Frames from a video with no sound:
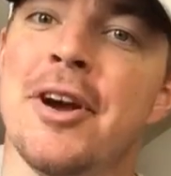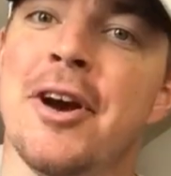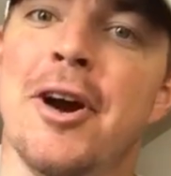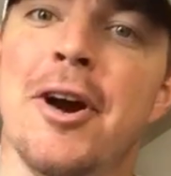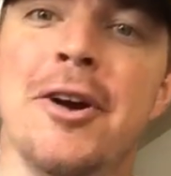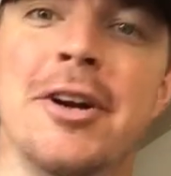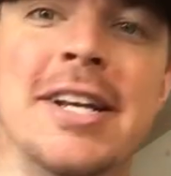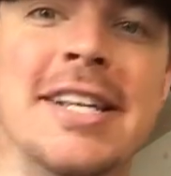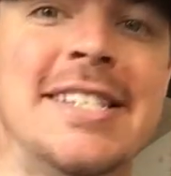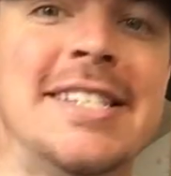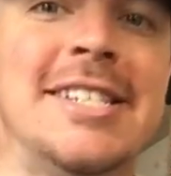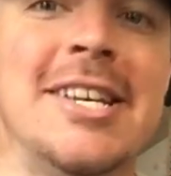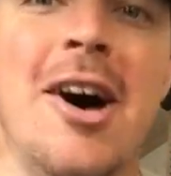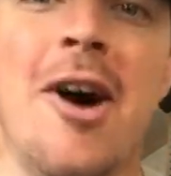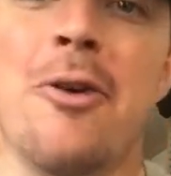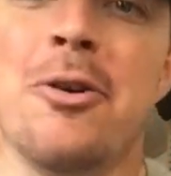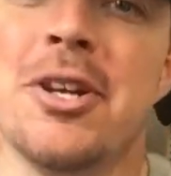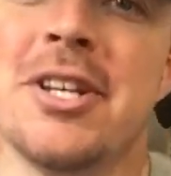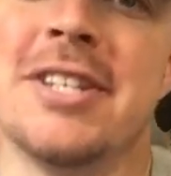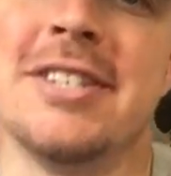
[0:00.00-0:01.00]
Heard this
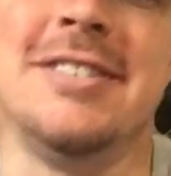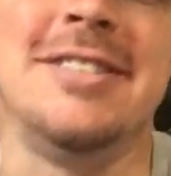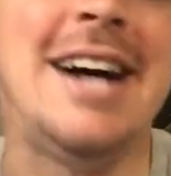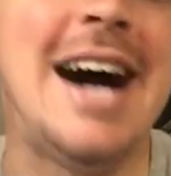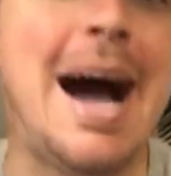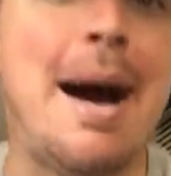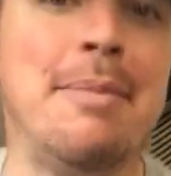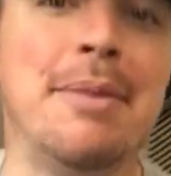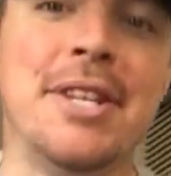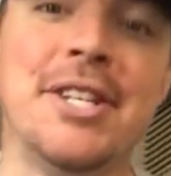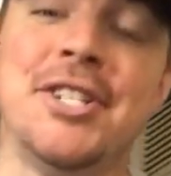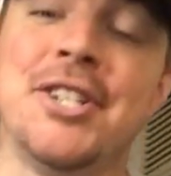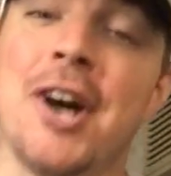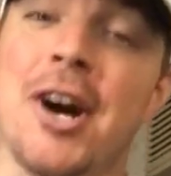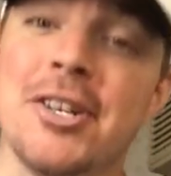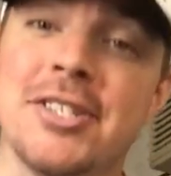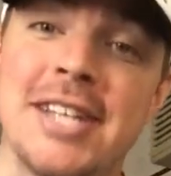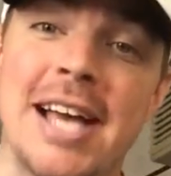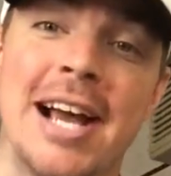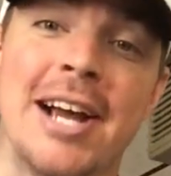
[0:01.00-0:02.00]
song just climbing the
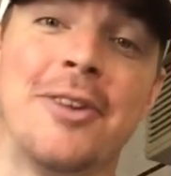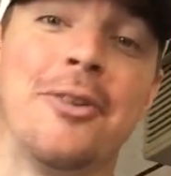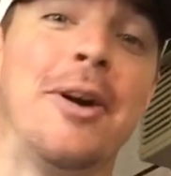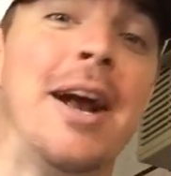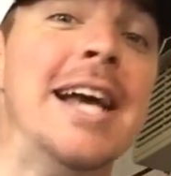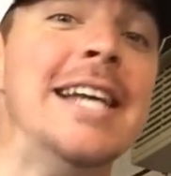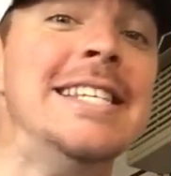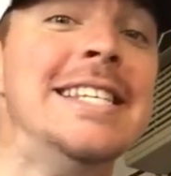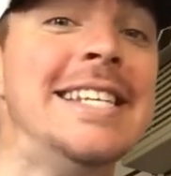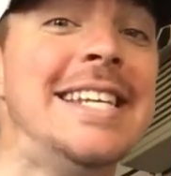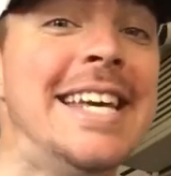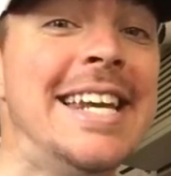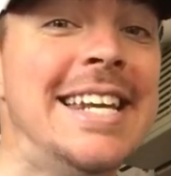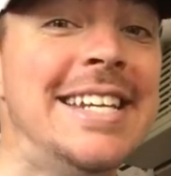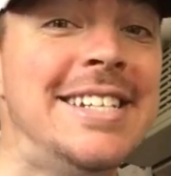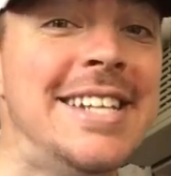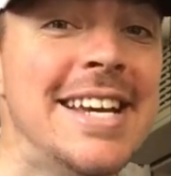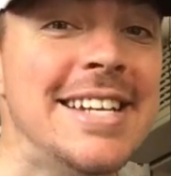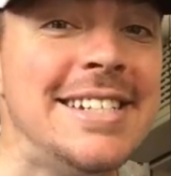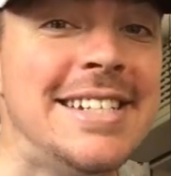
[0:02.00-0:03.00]
charts like crazy.
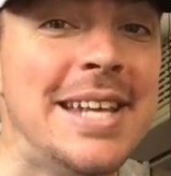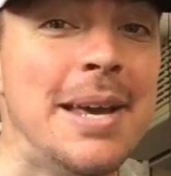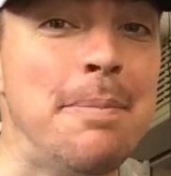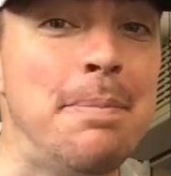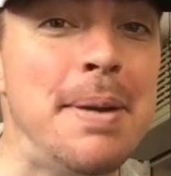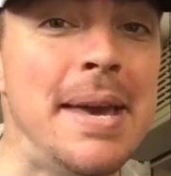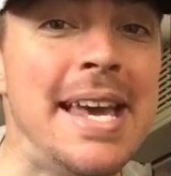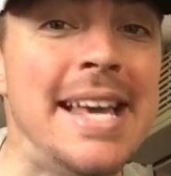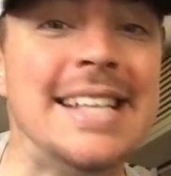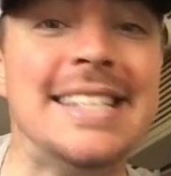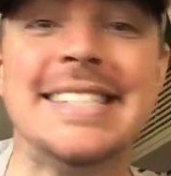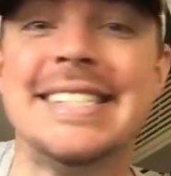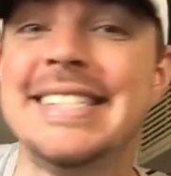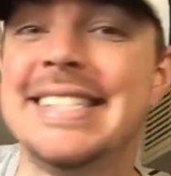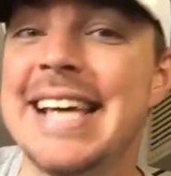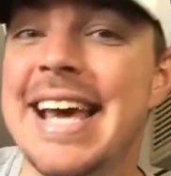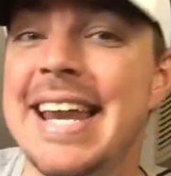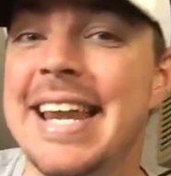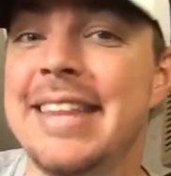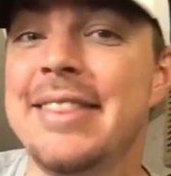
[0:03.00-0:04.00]
Kenny Chesney and Pink
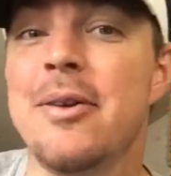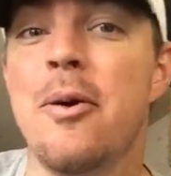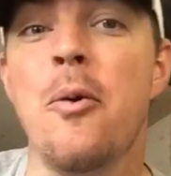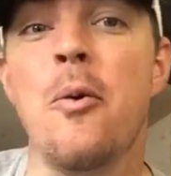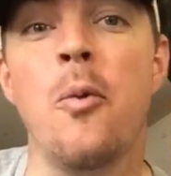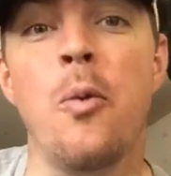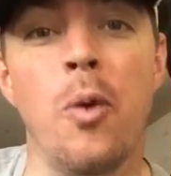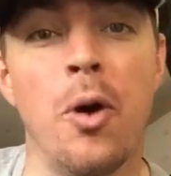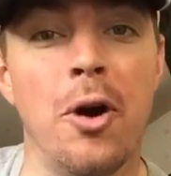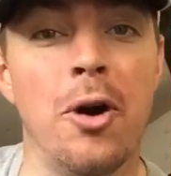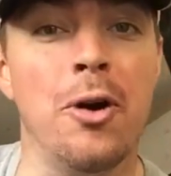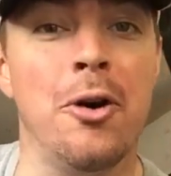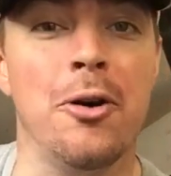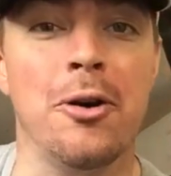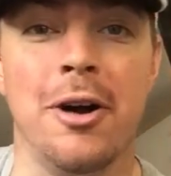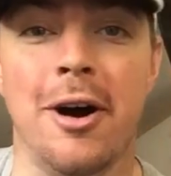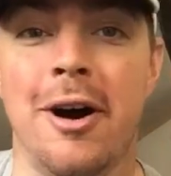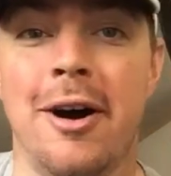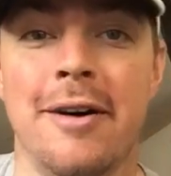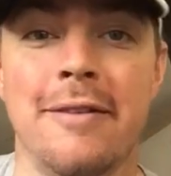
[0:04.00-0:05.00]
setting the
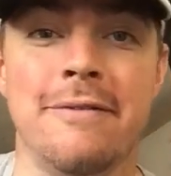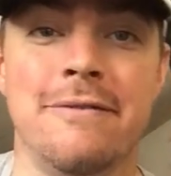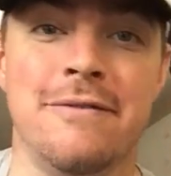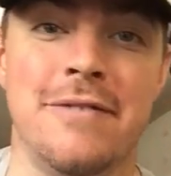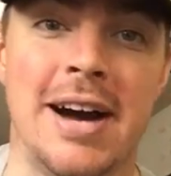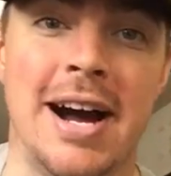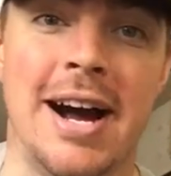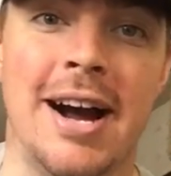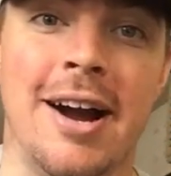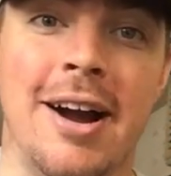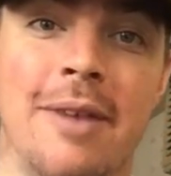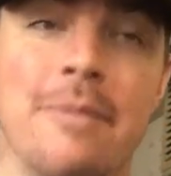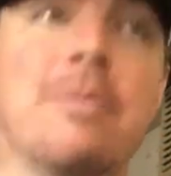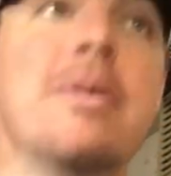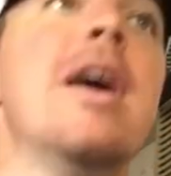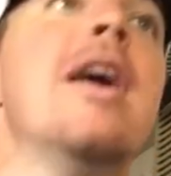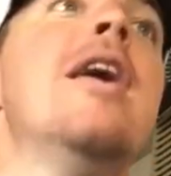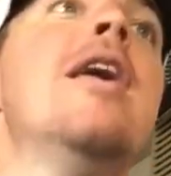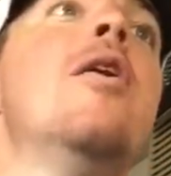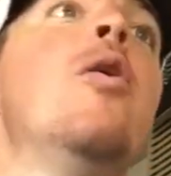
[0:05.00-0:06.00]
world on fire.
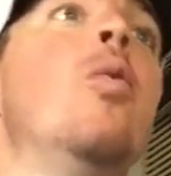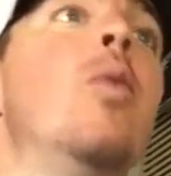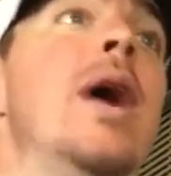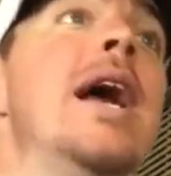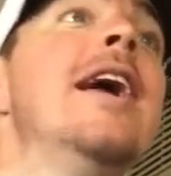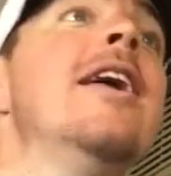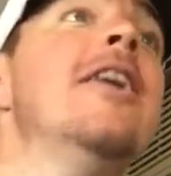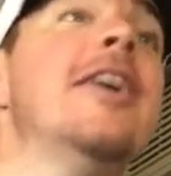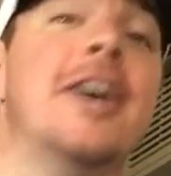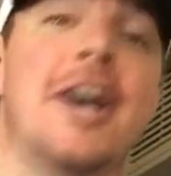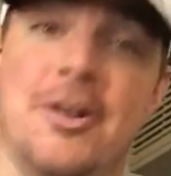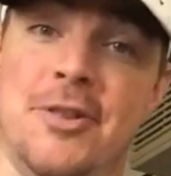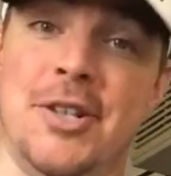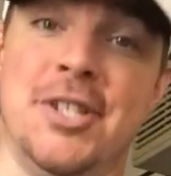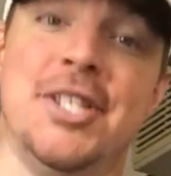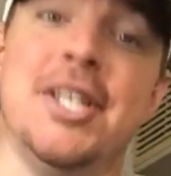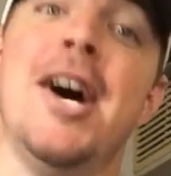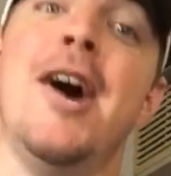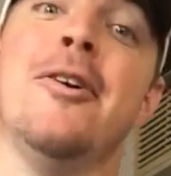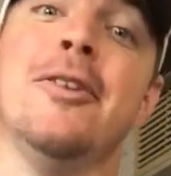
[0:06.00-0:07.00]
We here at Country
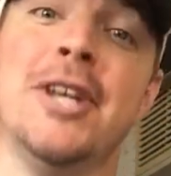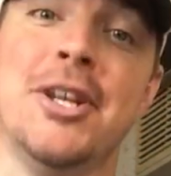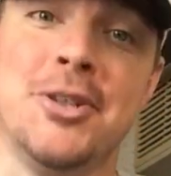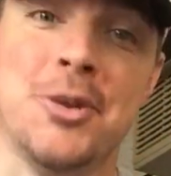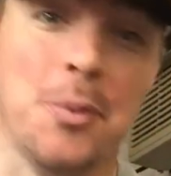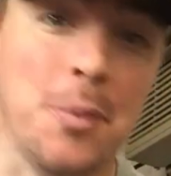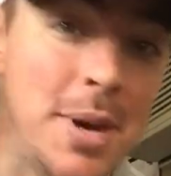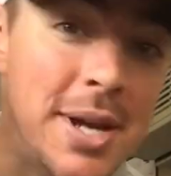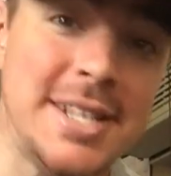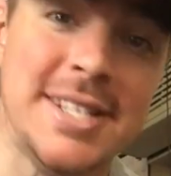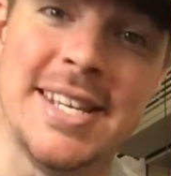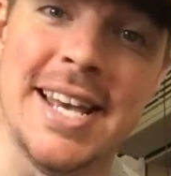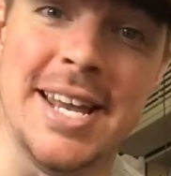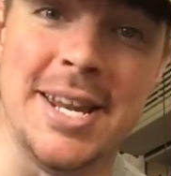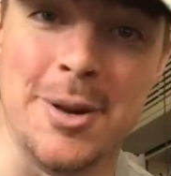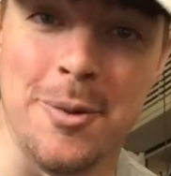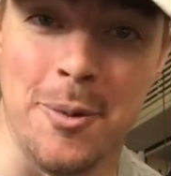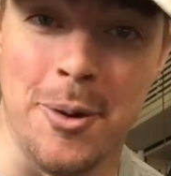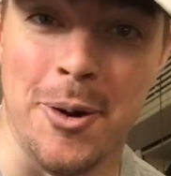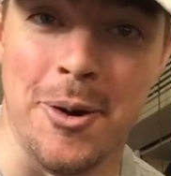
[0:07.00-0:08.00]
Song Teacher, we
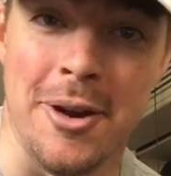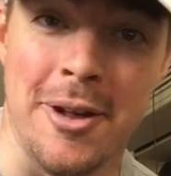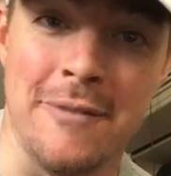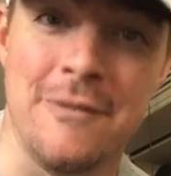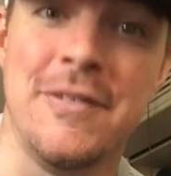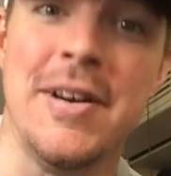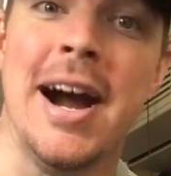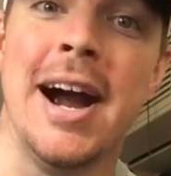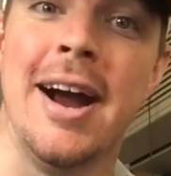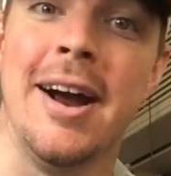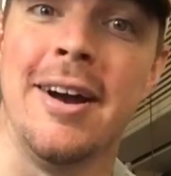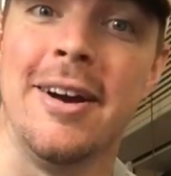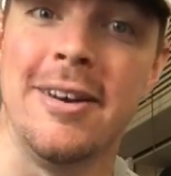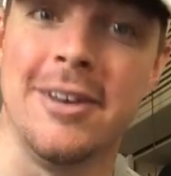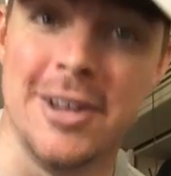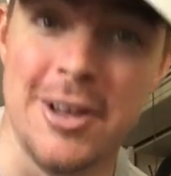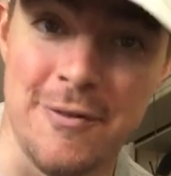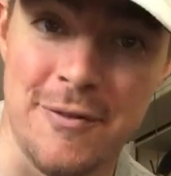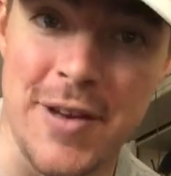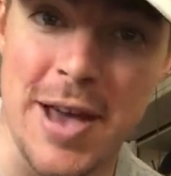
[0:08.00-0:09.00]
setting the world on fire.
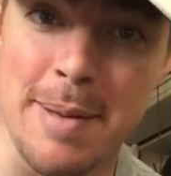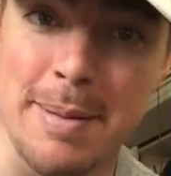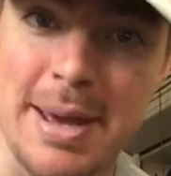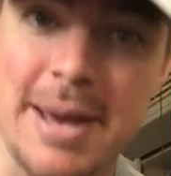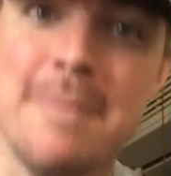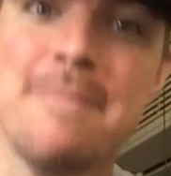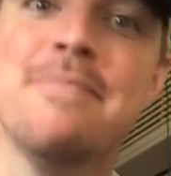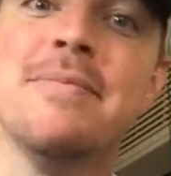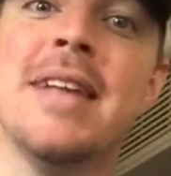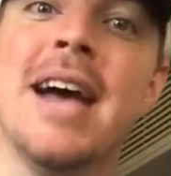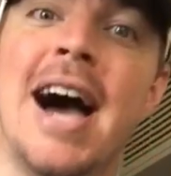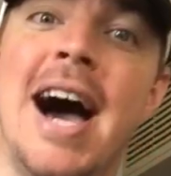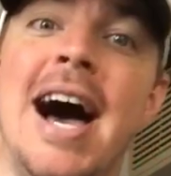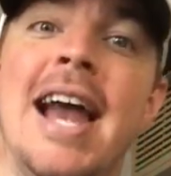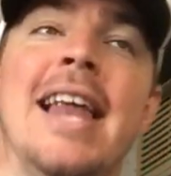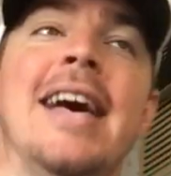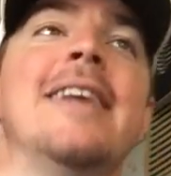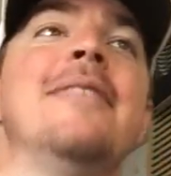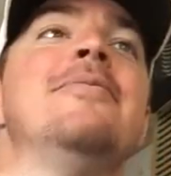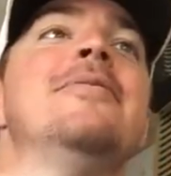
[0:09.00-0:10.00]
You feel me?
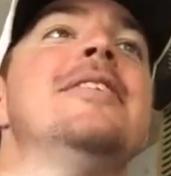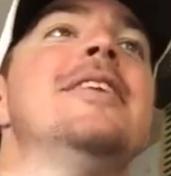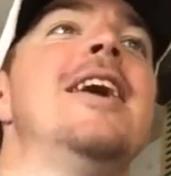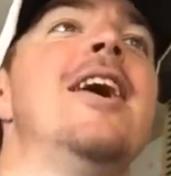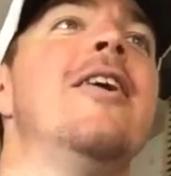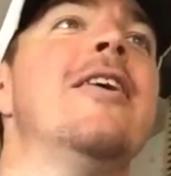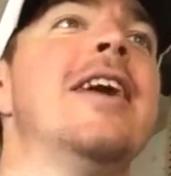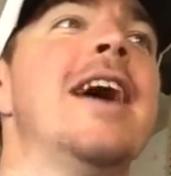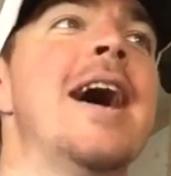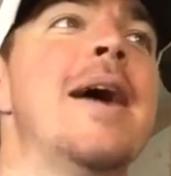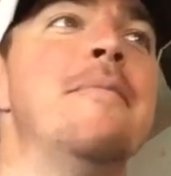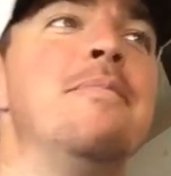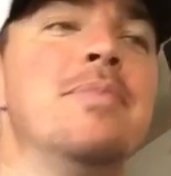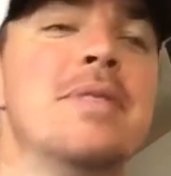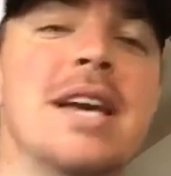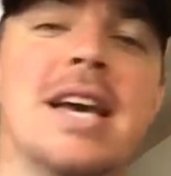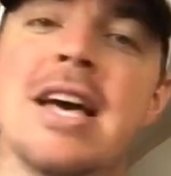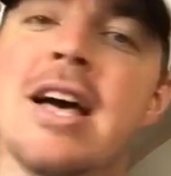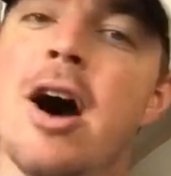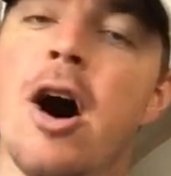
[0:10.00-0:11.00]
Holla. Okay.
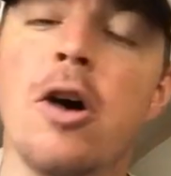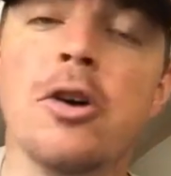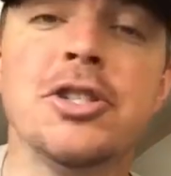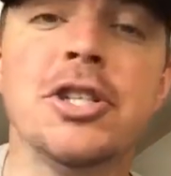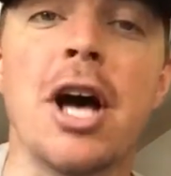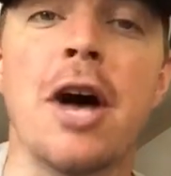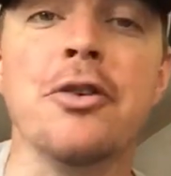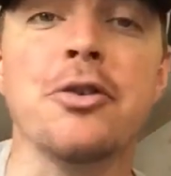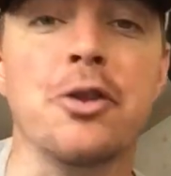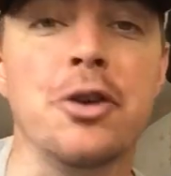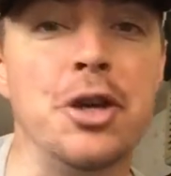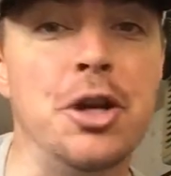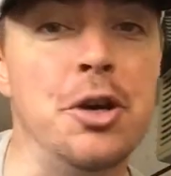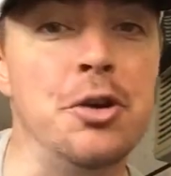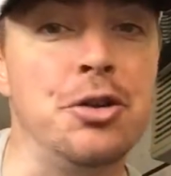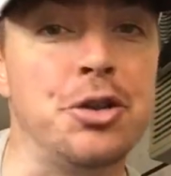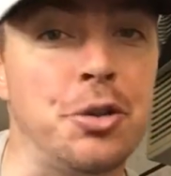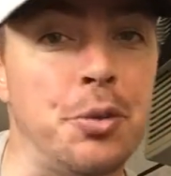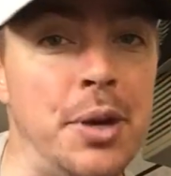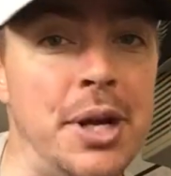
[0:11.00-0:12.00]
Whole song's gonna
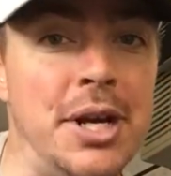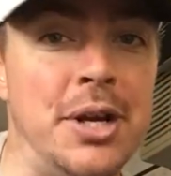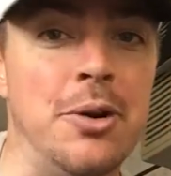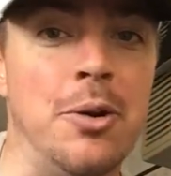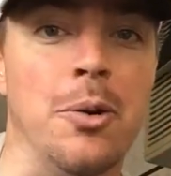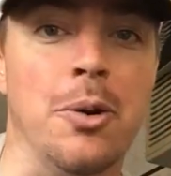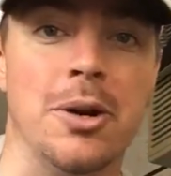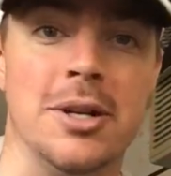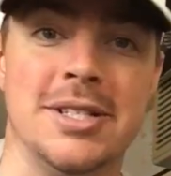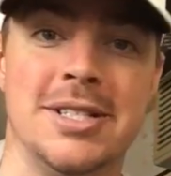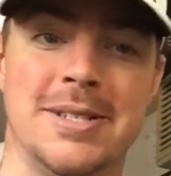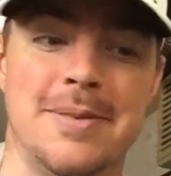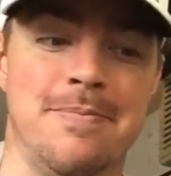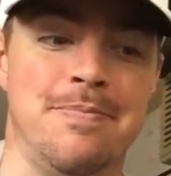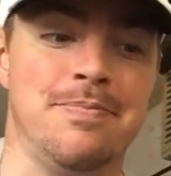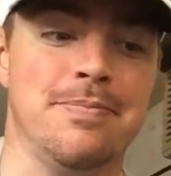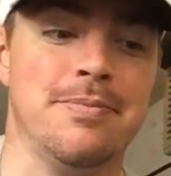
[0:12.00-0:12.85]
use three chords.